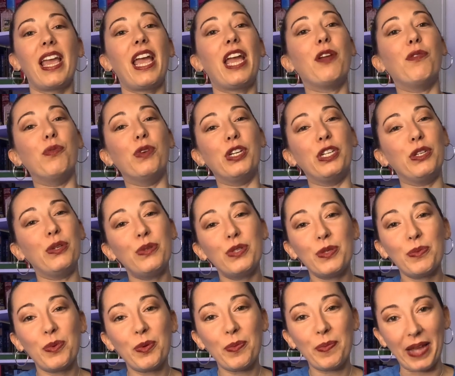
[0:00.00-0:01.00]
A
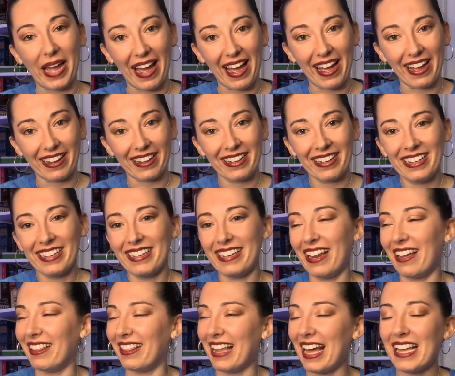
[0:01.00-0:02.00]
reusable bag.
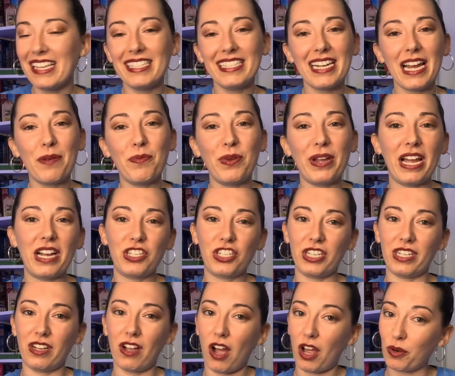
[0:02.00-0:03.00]
Now, last time we
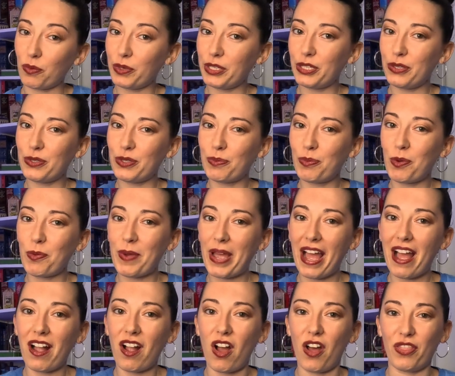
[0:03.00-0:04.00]
actually got a reusable
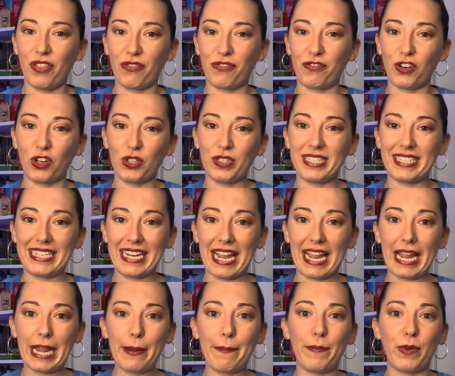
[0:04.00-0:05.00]
bag on the first
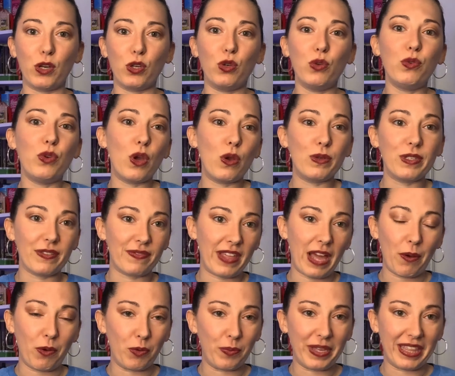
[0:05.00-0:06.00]
day, but who knows if
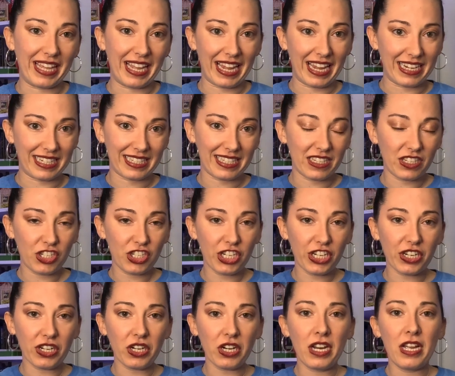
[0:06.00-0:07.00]
that will be the case this
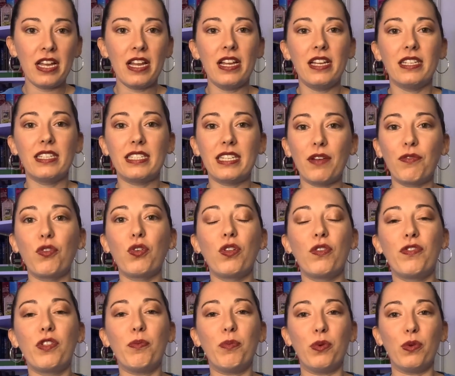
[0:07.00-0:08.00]
year. Several
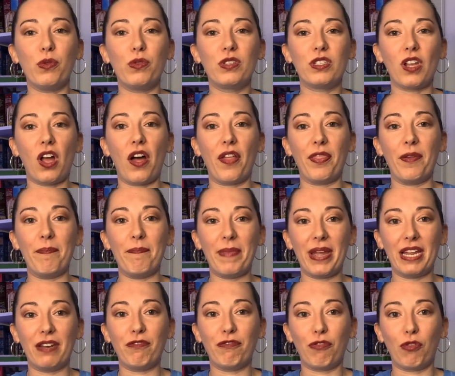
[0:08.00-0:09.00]
of the booths on the
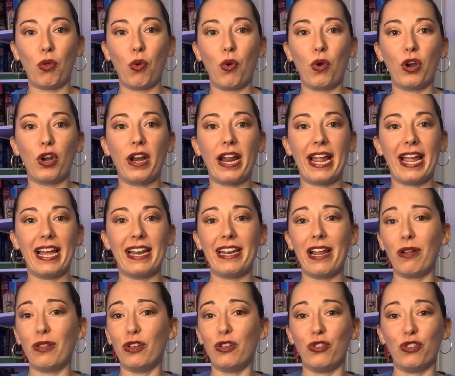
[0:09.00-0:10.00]
main floor hand
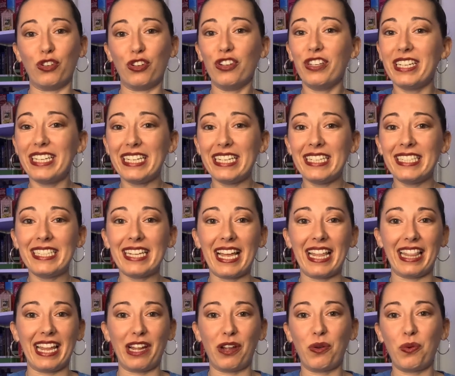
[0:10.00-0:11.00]
out little goodies
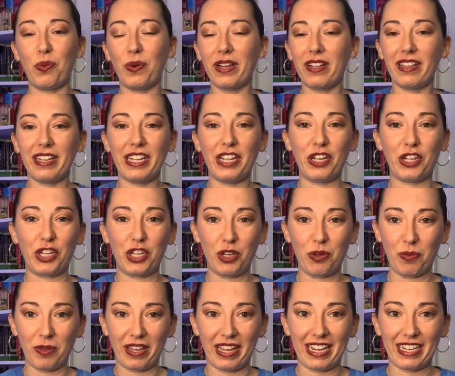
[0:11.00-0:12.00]
and they quickly
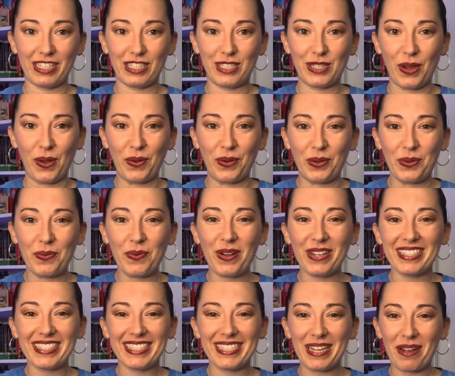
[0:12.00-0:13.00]
accumulate, so you
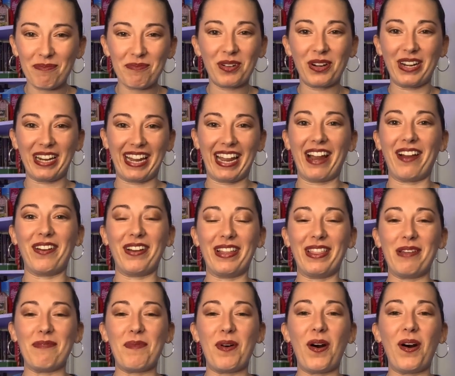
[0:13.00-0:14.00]
want somewhere to carry
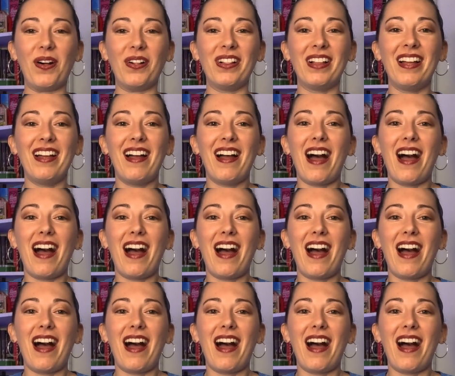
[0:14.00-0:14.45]
them all.